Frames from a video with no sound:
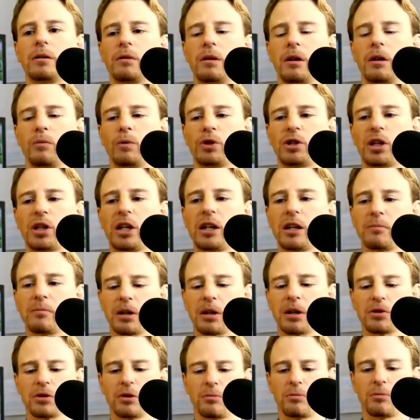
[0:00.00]
I was eating
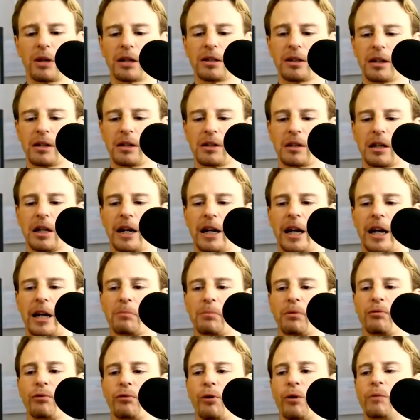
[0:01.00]
based on the blood test that I had
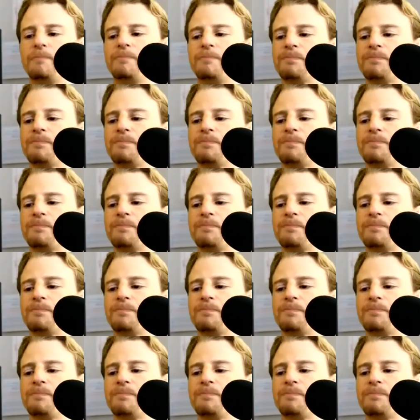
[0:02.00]
before.